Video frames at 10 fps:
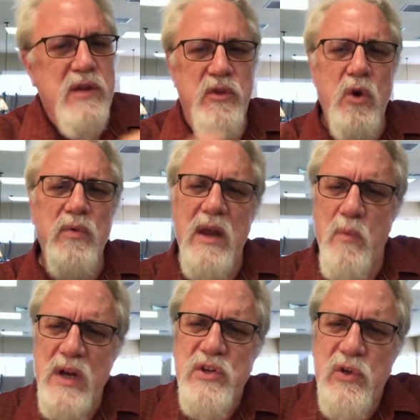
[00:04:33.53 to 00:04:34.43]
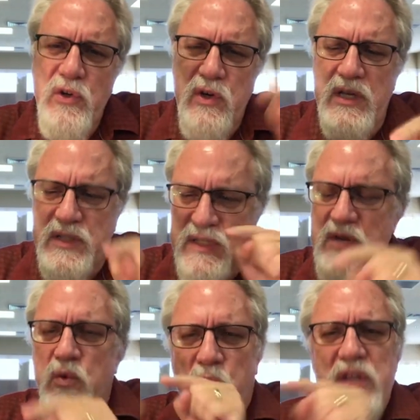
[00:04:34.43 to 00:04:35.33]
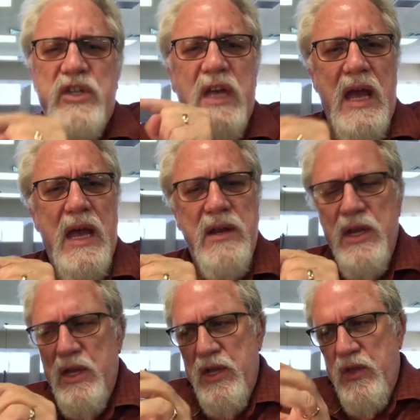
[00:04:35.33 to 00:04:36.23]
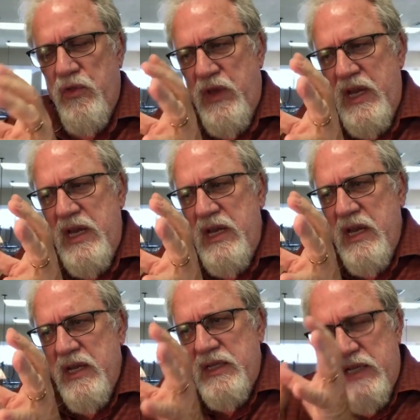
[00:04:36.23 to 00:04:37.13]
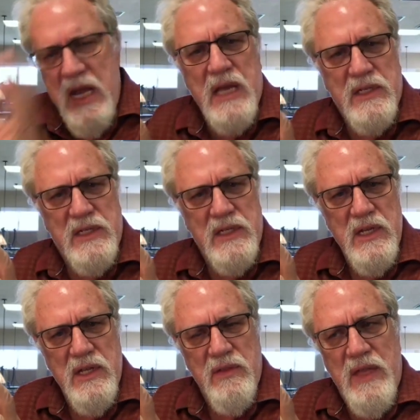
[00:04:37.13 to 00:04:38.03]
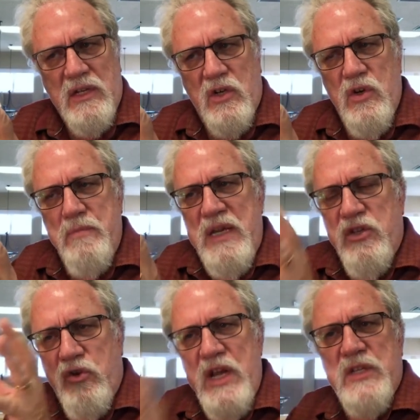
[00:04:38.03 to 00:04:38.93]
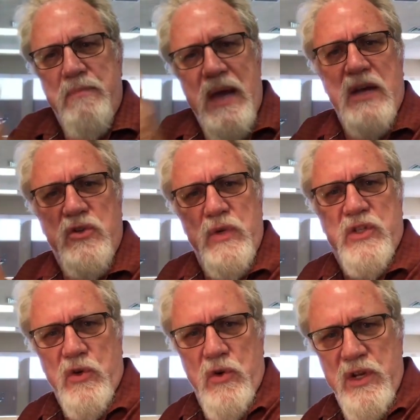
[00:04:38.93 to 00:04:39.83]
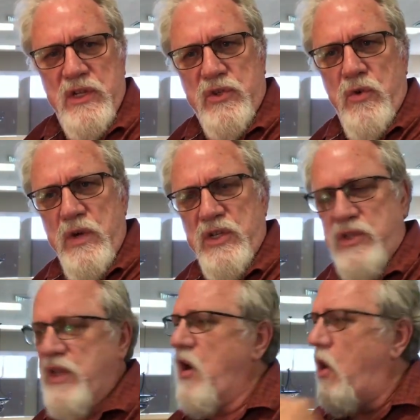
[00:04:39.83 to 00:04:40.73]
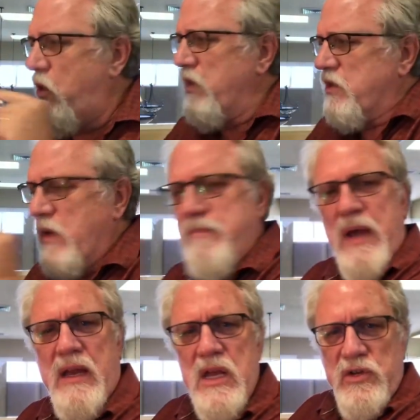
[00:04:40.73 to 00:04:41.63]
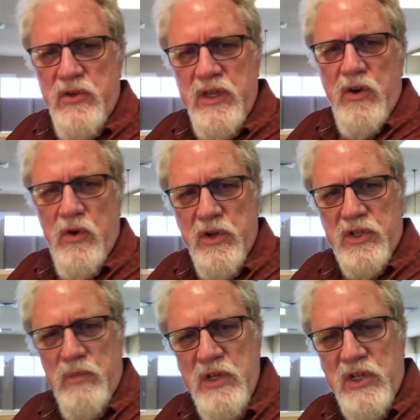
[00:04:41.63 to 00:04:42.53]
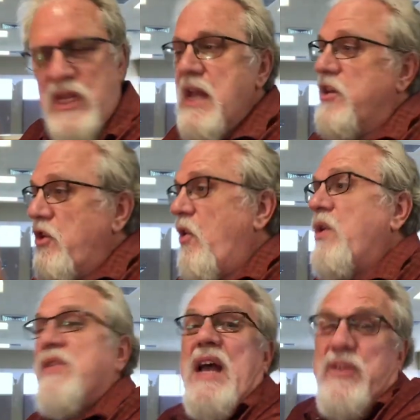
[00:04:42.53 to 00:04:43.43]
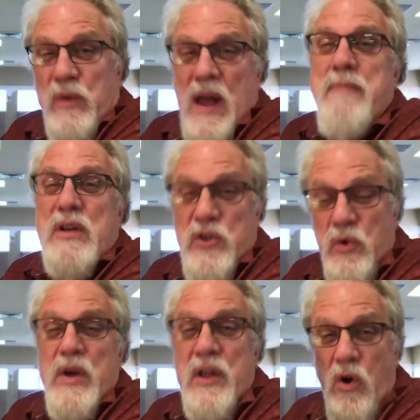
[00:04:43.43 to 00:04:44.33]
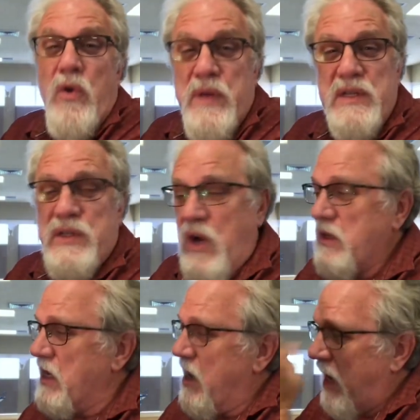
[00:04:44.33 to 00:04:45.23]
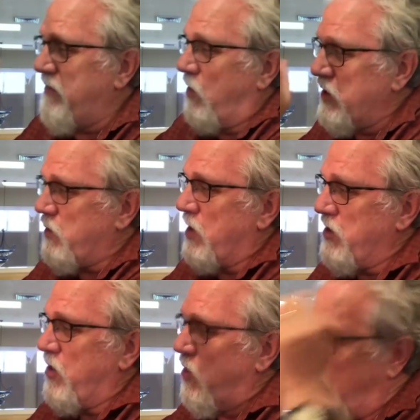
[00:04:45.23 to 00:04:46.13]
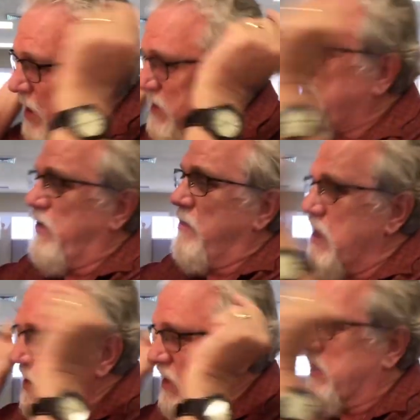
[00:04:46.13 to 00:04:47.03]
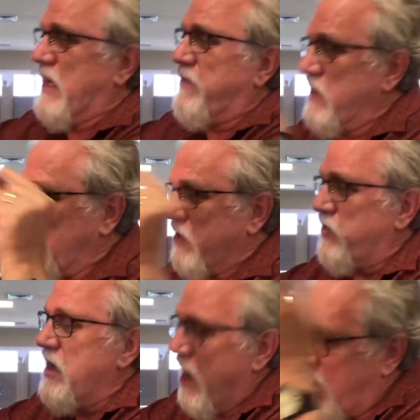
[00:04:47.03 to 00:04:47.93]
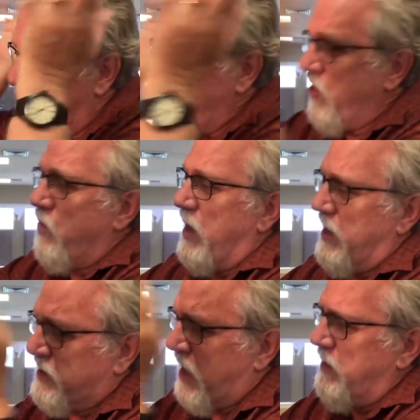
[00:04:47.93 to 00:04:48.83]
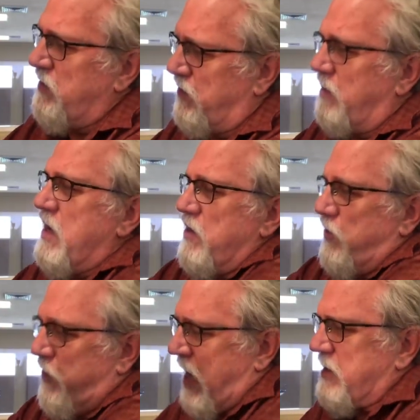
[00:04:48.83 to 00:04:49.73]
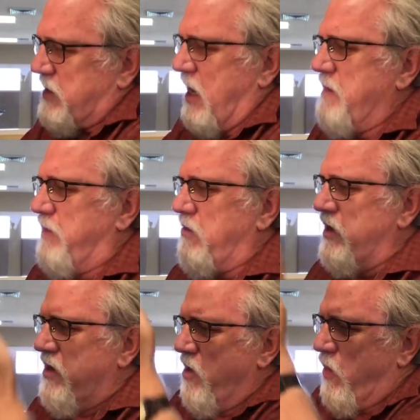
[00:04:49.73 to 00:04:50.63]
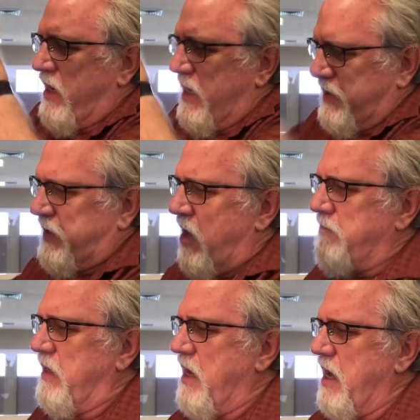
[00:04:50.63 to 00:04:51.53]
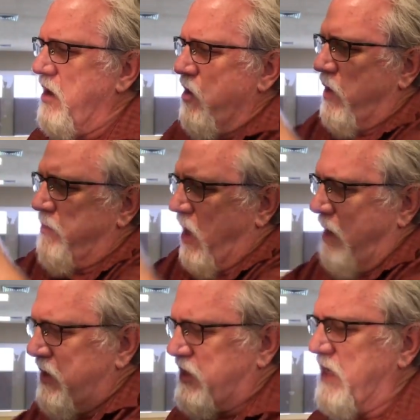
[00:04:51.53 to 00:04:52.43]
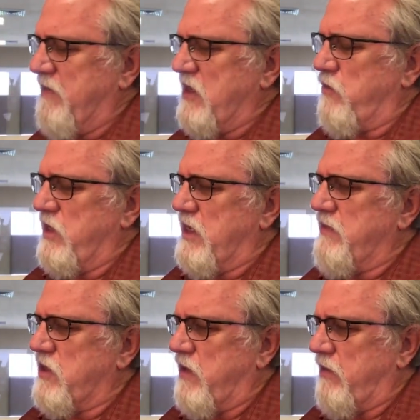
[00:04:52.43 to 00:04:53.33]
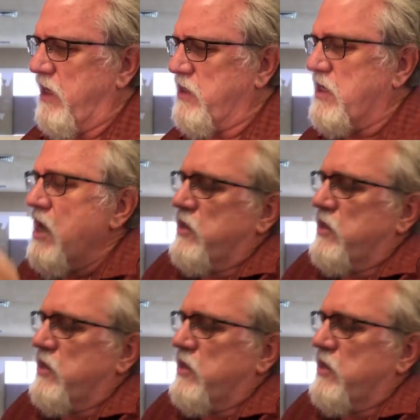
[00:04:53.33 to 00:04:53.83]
No, they went to look and see which had the text that could be traced back to its earliest origins. They always went back to the earliest origins. You notice that's what I've been doing in all these talks. I've always wanted to know what is from the 7th century. I want to know what is coming from that time period when Islam began, when Muhammad received these revelations.